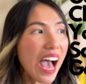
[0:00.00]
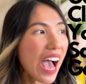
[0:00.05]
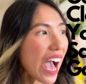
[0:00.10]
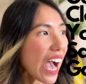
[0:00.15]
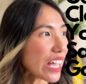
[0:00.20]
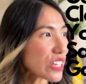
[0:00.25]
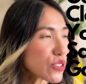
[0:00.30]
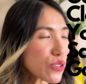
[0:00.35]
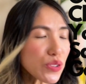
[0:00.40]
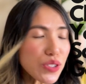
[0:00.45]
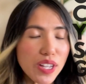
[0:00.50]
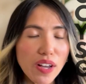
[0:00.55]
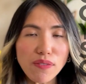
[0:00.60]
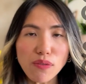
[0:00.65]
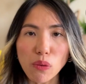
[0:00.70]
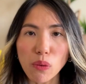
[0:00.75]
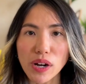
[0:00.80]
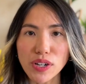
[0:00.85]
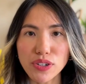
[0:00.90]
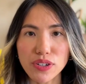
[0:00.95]
Ask yourself
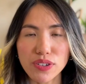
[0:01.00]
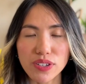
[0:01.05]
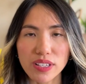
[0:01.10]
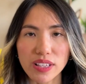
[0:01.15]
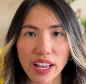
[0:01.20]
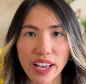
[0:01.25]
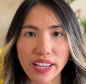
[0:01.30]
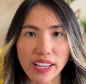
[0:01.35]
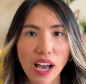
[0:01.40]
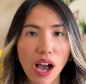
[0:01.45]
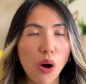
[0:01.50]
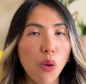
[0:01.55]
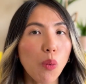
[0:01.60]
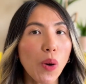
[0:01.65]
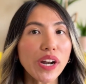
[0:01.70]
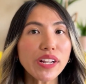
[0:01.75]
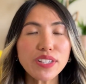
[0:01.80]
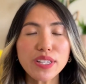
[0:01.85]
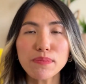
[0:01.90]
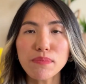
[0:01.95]
questions like,
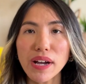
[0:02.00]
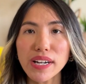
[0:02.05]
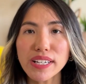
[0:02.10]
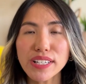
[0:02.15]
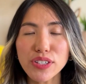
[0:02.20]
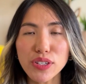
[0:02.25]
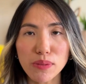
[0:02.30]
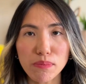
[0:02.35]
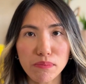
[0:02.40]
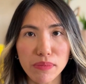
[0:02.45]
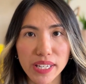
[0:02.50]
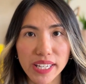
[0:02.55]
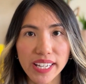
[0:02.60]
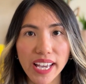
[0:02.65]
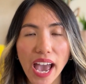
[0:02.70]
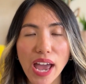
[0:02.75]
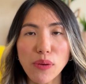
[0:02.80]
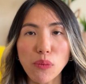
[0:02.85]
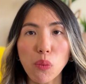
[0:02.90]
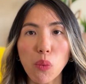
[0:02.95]
what is money to me
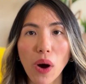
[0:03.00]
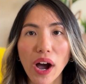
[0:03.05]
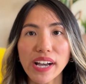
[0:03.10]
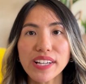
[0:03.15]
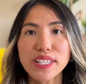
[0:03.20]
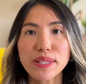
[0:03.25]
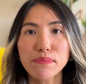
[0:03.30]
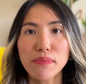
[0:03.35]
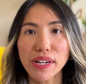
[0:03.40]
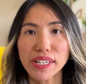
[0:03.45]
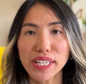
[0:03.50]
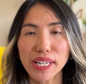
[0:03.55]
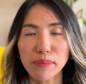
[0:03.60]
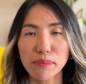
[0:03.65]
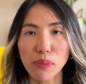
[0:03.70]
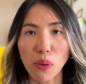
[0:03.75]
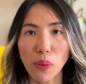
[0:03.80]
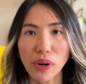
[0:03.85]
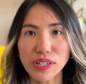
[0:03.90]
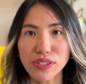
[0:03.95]
and why is money
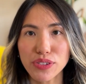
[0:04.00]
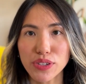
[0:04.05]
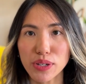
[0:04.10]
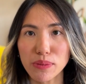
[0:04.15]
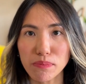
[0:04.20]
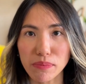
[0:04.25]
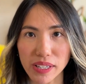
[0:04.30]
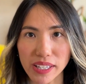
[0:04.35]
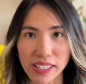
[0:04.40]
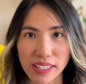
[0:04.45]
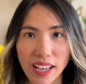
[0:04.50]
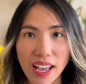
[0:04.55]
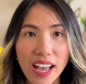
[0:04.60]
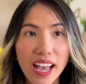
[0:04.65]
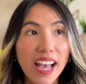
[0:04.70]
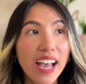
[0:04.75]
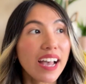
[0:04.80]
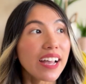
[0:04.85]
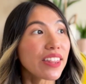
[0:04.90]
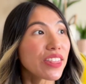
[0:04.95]
important to me?
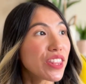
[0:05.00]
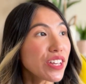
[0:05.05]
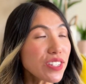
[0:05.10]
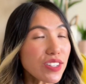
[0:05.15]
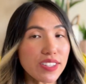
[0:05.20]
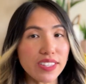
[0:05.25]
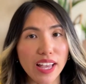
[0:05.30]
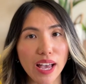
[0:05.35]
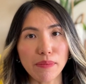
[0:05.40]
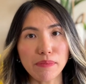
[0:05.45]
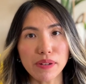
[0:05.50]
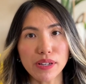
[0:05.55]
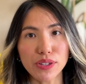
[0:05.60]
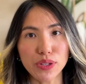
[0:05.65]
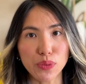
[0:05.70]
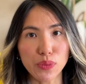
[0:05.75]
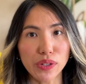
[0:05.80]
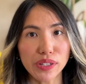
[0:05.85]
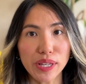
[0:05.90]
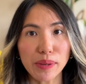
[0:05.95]
This step
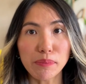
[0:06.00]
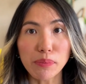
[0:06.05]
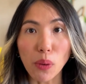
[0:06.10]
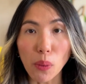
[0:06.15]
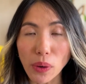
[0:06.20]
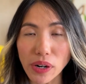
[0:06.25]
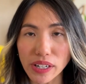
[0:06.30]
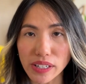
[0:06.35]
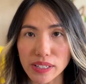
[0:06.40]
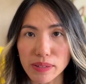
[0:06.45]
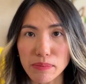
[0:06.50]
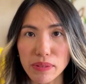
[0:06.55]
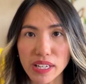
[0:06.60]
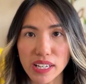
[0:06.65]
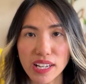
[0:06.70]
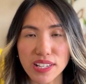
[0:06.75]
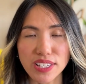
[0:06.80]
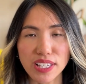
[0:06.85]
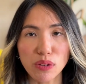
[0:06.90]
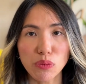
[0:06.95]
is really important
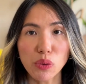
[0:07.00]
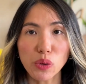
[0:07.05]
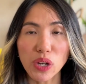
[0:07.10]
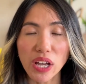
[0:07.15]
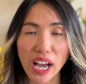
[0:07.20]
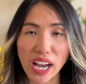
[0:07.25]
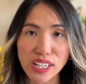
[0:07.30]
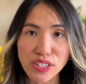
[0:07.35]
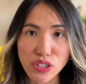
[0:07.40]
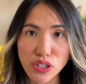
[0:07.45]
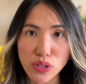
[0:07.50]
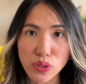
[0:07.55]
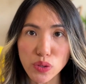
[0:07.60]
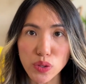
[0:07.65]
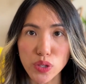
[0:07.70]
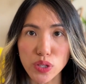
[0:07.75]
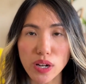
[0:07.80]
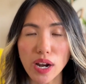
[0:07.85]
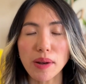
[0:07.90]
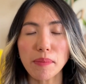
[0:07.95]
because it will guide you to
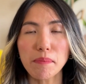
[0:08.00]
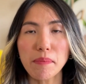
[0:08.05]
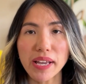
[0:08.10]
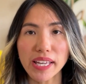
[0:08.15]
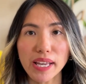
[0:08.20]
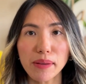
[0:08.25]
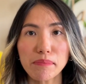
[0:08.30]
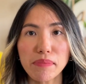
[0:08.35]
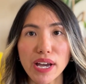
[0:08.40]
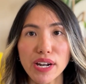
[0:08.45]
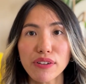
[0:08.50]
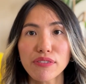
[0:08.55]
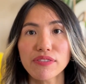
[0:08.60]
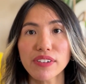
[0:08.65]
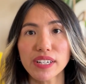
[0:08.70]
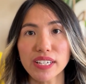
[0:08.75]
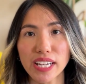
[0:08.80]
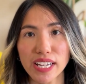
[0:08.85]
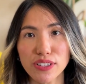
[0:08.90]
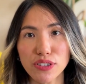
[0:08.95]
start making better
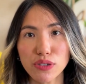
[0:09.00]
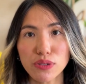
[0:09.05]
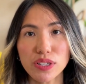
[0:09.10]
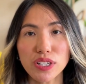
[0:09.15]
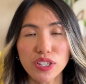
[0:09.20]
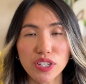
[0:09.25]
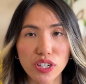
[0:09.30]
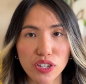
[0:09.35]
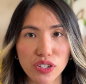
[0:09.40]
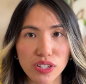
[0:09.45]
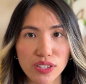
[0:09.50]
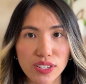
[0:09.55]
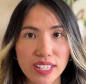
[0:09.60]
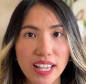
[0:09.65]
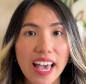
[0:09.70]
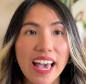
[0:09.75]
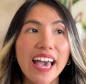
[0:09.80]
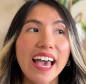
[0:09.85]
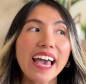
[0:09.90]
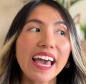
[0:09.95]
financial decisions,
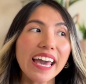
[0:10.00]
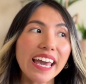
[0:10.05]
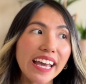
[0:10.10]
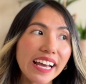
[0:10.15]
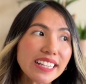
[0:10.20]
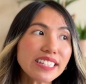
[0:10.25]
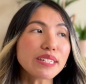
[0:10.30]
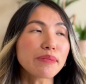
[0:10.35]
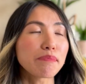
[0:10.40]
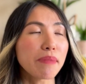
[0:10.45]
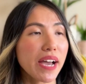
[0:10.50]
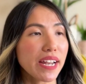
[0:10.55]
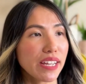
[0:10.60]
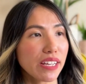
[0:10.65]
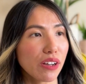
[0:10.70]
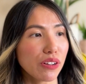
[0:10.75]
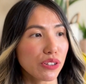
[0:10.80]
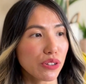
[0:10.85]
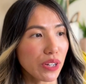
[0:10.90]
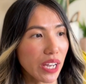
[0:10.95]
and depending
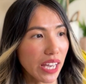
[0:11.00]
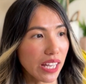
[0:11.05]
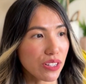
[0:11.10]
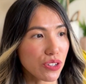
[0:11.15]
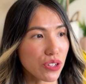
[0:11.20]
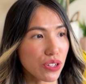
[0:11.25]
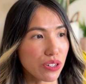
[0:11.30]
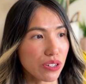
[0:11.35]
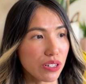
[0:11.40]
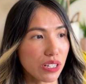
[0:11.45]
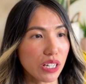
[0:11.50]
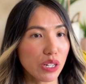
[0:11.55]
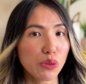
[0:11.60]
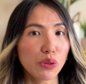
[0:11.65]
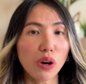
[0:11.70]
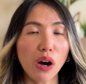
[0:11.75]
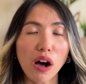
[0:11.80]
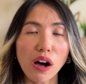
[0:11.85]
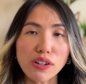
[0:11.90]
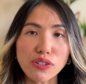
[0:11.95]
on your answer, it
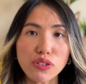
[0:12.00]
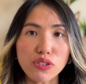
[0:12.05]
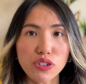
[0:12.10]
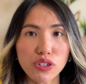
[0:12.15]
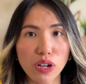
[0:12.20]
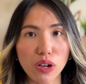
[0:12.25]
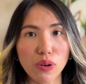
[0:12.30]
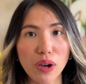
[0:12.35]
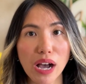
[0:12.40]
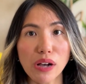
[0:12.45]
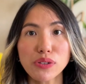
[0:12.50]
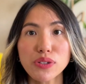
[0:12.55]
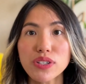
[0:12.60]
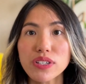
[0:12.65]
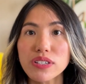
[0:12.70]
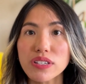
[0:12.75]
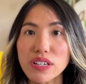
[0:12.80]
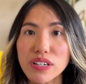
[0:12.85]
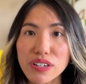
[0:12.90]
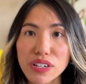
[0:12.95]
will also show how
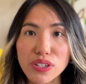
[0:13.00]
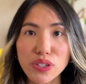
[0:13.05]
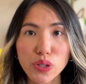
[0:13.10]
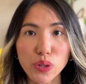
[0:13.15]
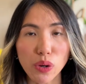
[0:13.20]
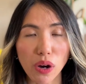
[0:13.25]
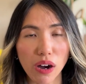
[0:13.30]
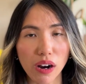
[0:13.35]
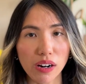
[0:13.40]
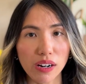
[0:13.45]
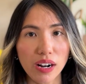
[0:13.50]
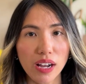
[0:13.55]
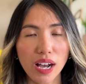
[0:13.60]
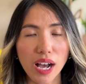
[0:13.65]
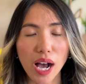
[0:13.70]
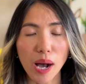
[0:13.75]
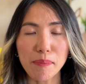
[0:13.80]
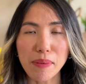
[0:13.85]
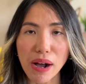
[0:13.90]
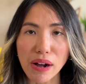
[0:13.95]
serious you are
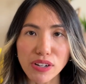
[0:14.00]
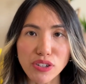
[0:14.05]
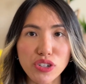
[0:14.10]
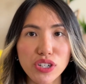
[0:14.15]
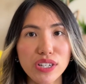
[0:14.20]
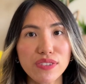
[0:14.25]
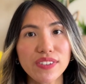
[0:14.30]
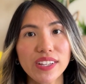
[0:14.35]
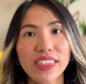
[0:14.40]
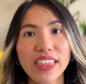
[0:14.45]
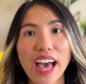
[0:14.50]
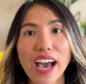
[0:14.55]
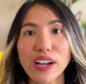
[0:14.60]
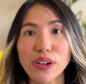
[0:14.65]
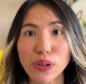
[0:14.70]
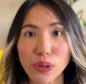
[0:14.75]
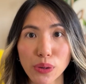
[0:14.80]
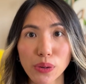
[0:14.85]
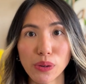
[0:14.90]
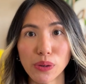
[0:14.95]
about achieving that
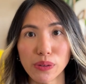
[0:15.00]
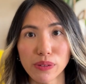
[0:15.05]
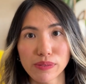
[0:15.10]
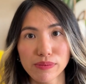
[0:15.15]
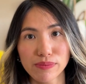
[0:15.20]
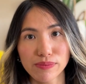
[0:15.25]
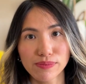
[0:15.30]
goal.